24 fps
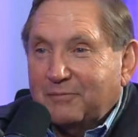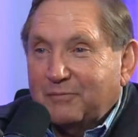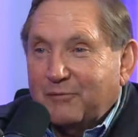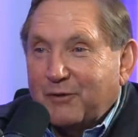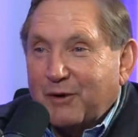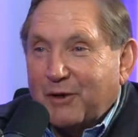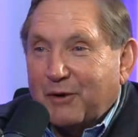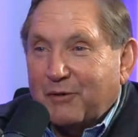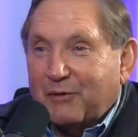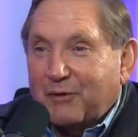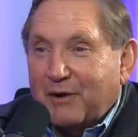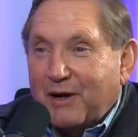
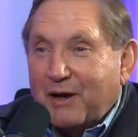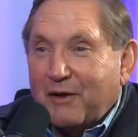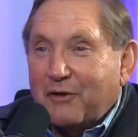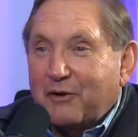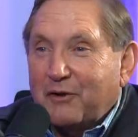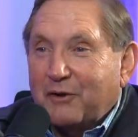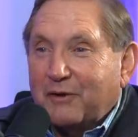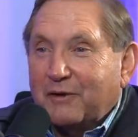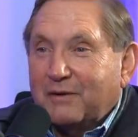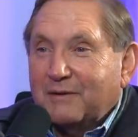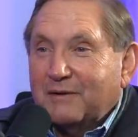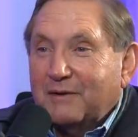you know
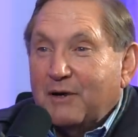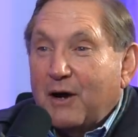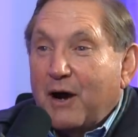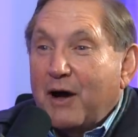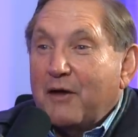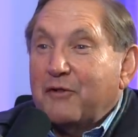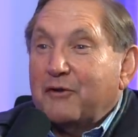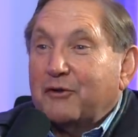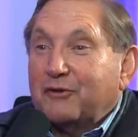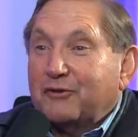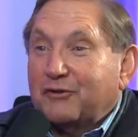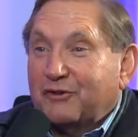
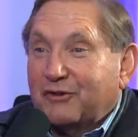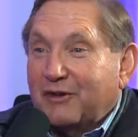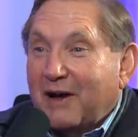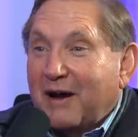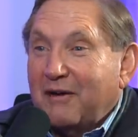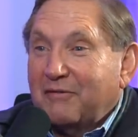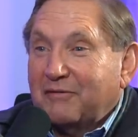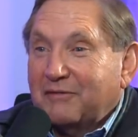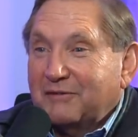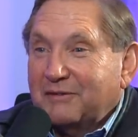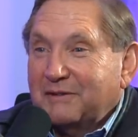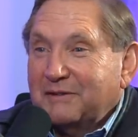other
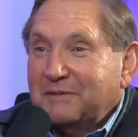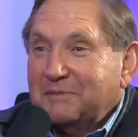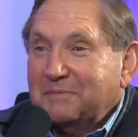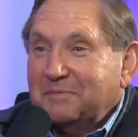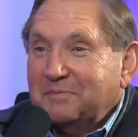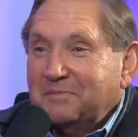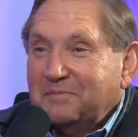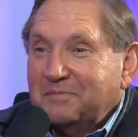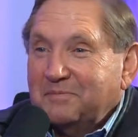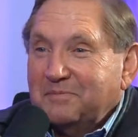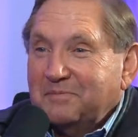stuff. Yeah.